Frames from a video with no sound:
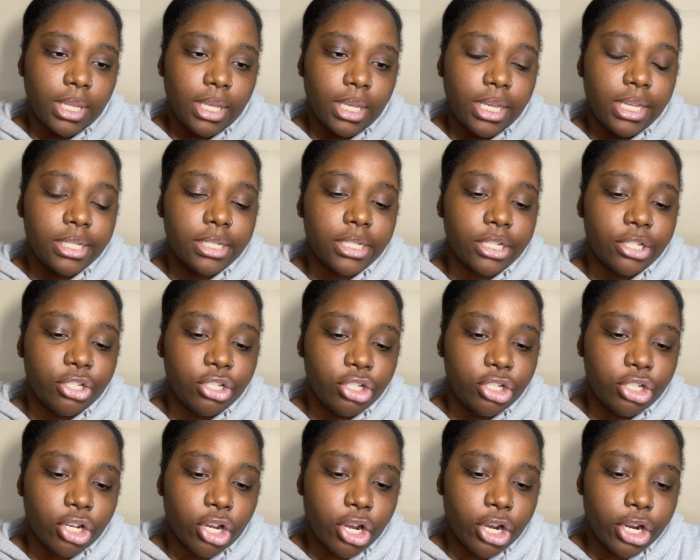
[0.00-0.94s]
It says
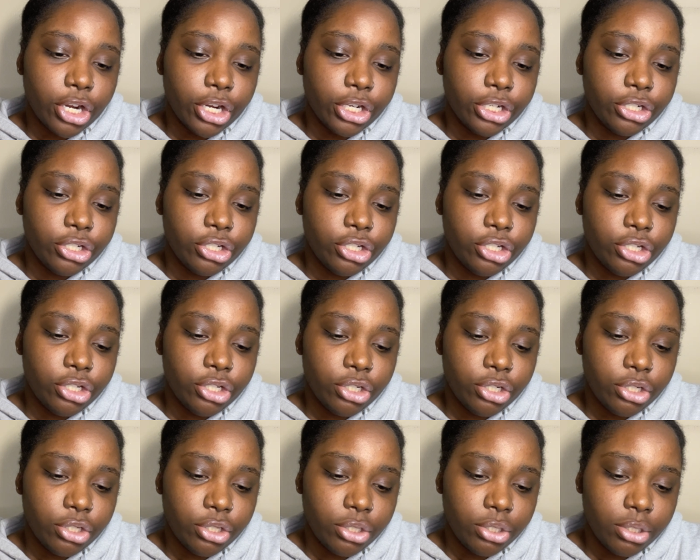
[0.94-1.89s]

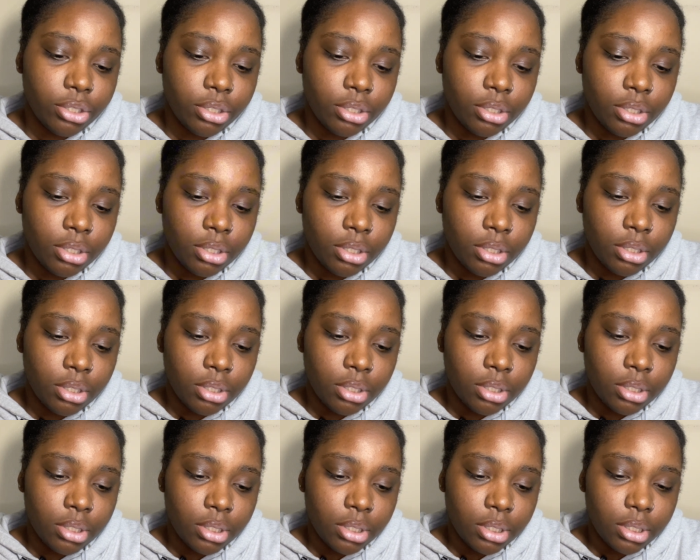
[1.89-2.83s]
charge
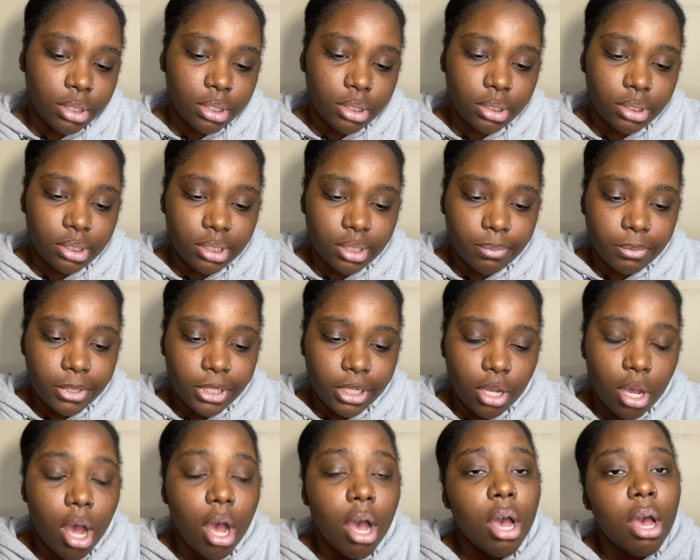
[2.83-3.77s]
something.
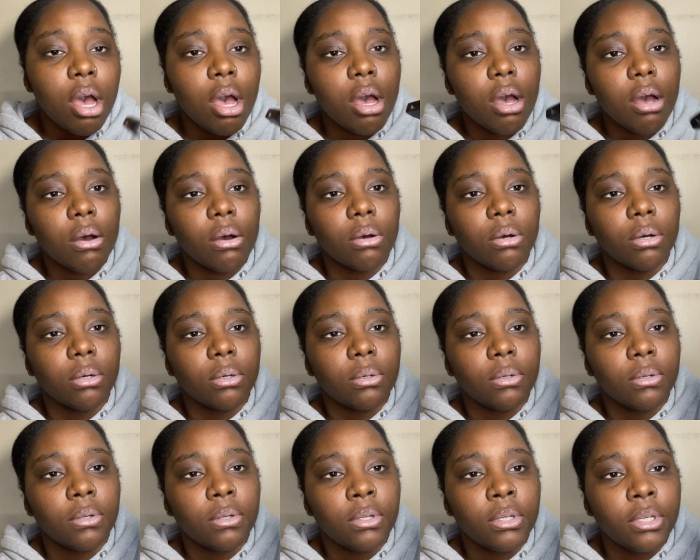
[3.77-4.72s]
Oh,
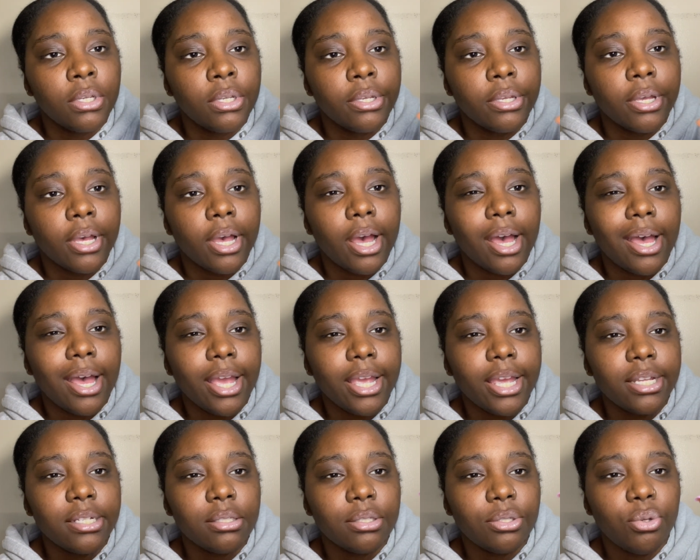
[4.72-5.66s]
I
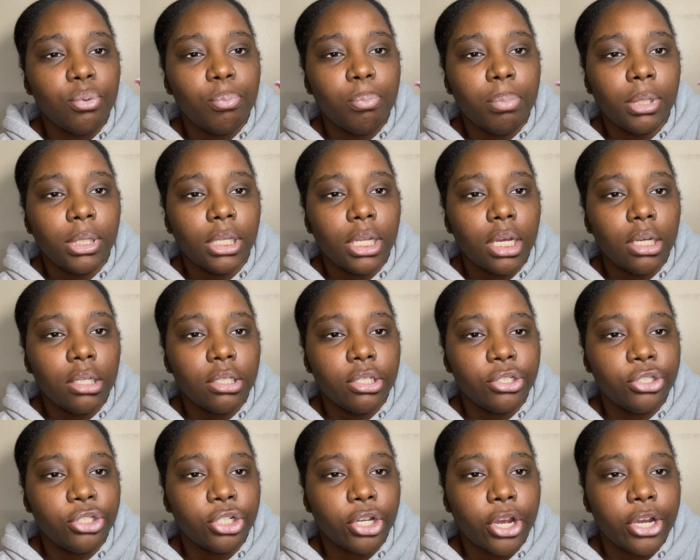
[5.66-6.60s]
guess you plug the
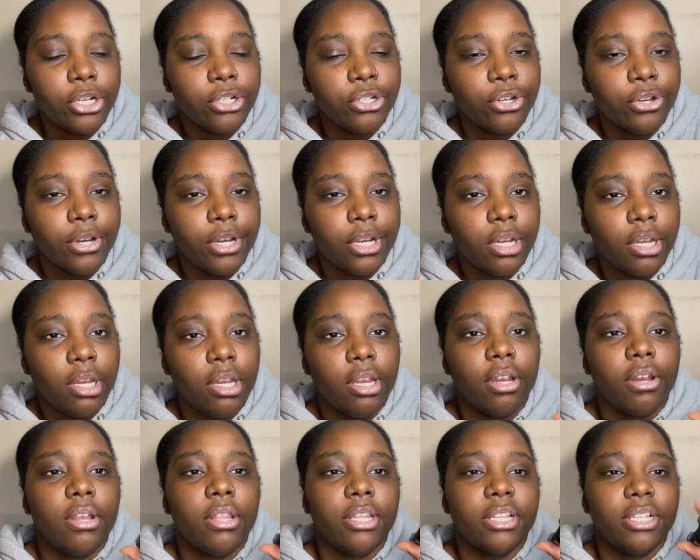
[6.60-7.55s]
charger in
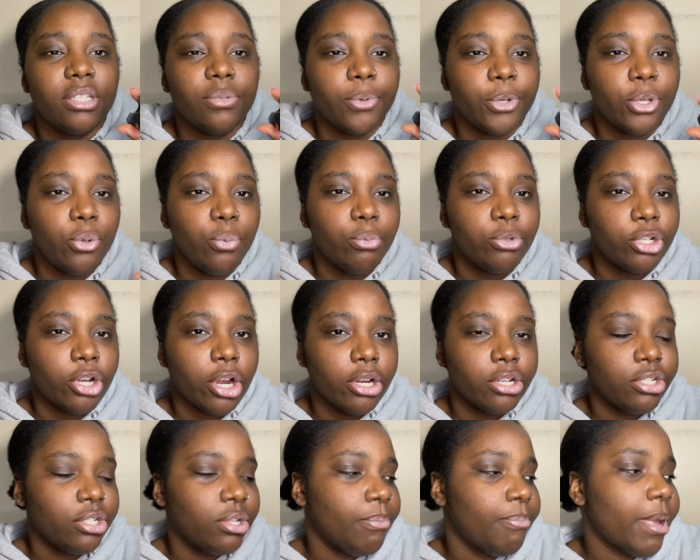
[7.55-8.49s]
here, and this is where you
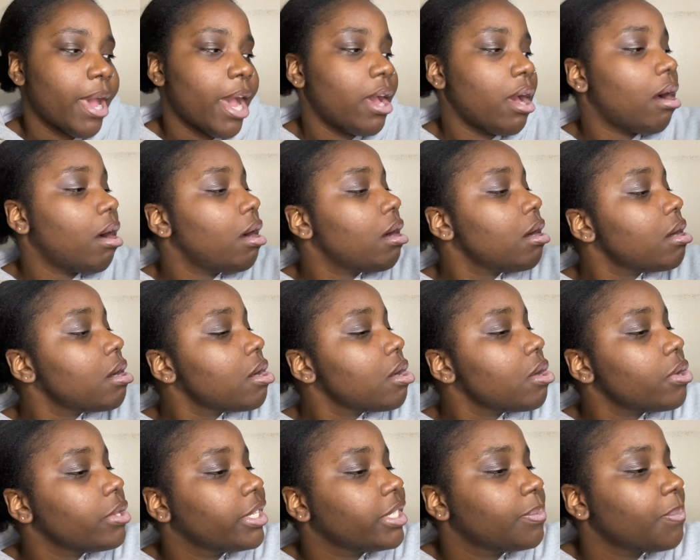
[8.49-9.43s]
charge the bat.
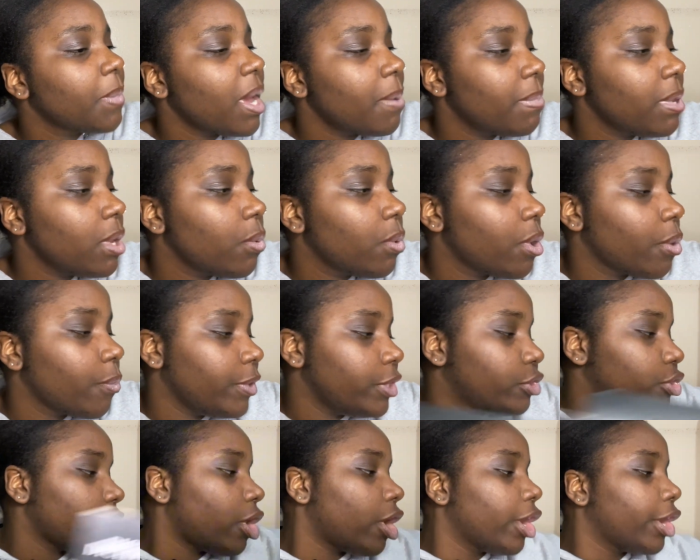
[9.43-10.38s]
Oh, this might be where we
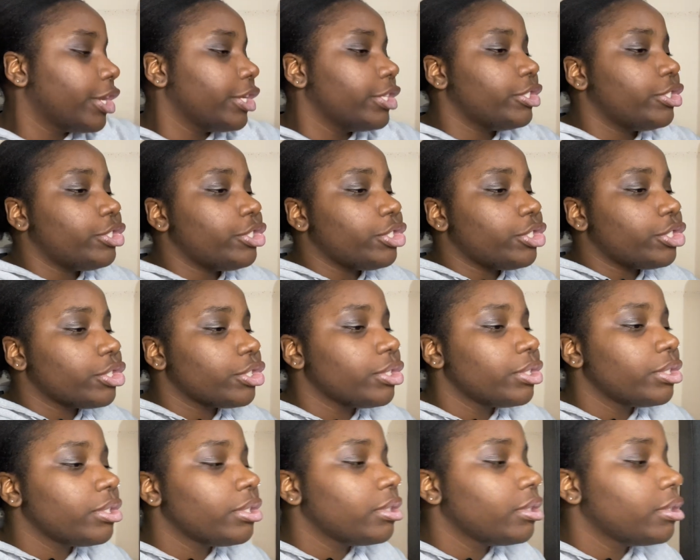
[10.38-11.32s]
charge.
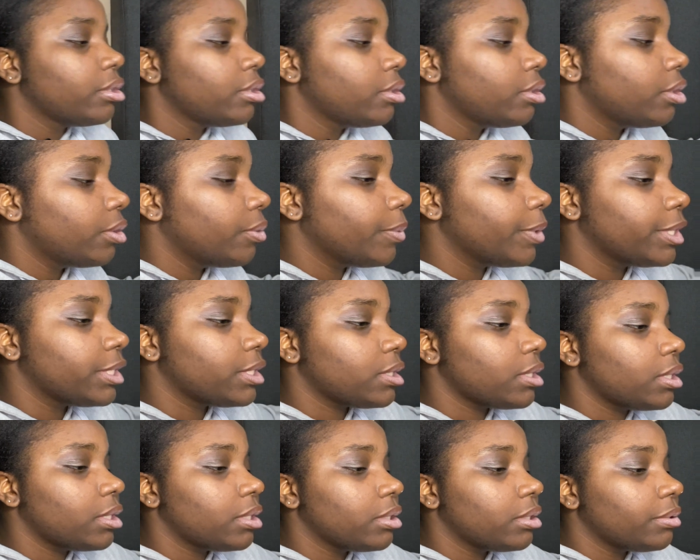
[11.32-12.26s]
Where is it?